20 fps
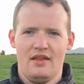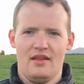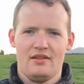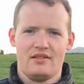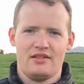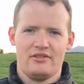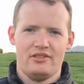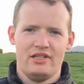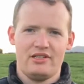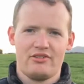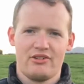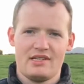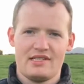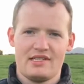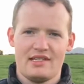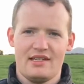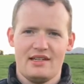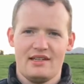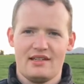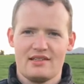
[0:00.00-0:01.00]
Direct
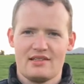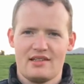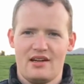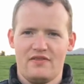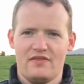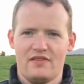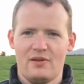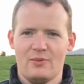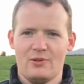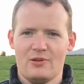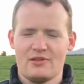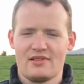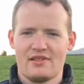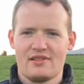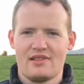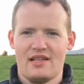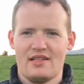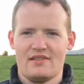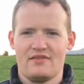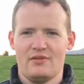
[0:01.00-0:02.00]
reseeding is often the most
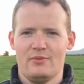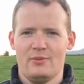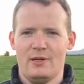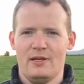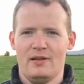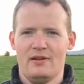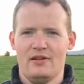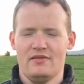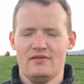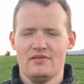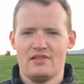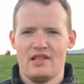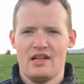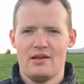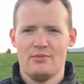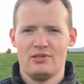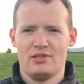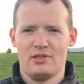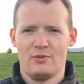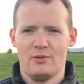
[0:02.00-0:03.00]
successful method of
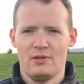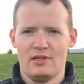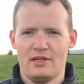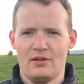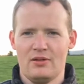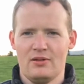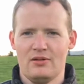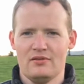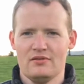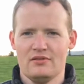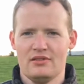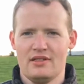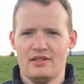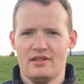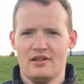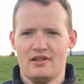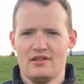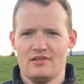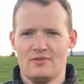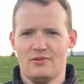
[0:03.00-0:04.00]
establishing white clover into
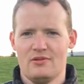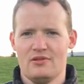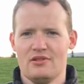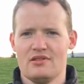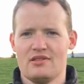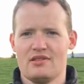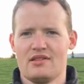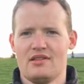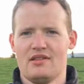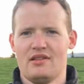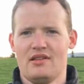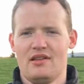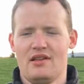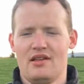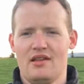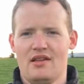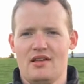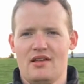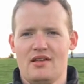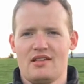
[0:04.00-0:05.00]
our swards.
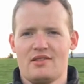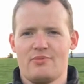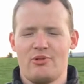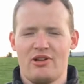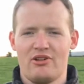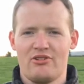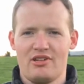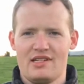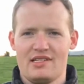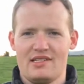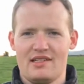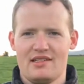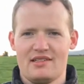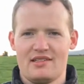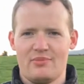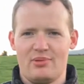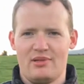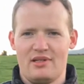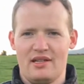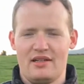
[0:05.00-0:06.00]
Spring reseeds
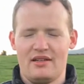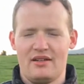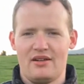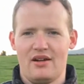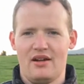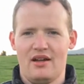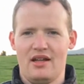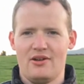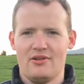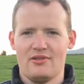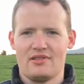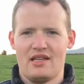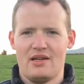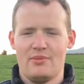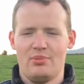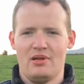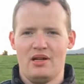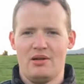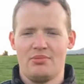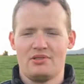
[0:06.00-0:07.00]
in particular allow us
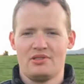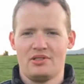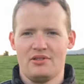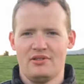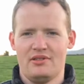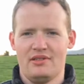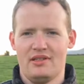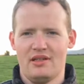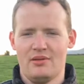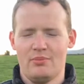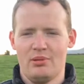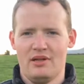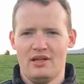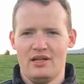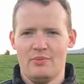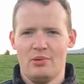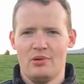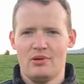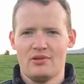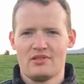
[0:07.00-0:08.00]
ample opportunity to apply
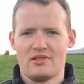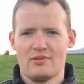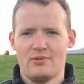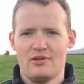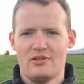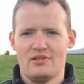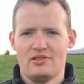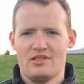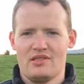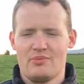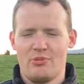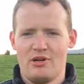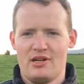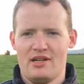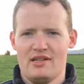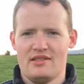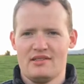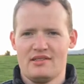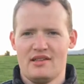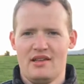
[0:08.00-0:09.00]
post-emergent
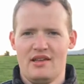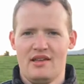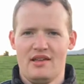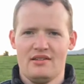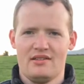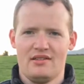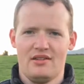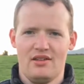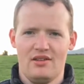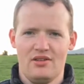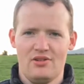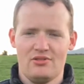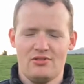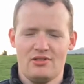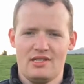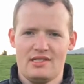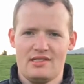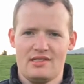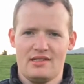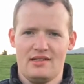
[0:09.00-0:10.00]
sprays to the new
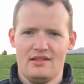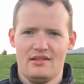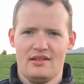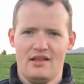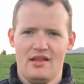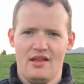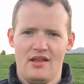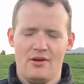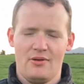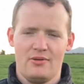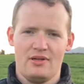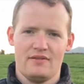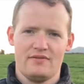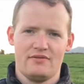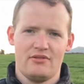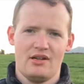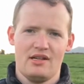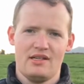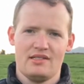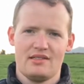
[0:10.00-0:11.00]
reseed. We have
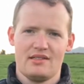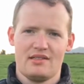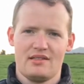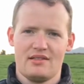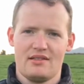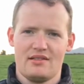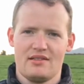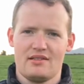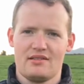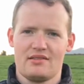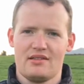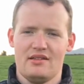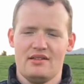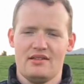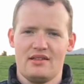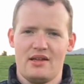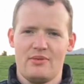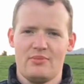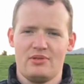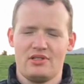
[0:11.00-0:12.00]
rising soil
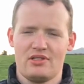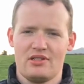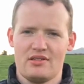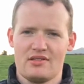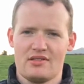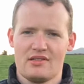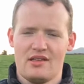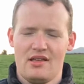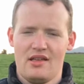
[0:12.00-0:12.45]
temperatures.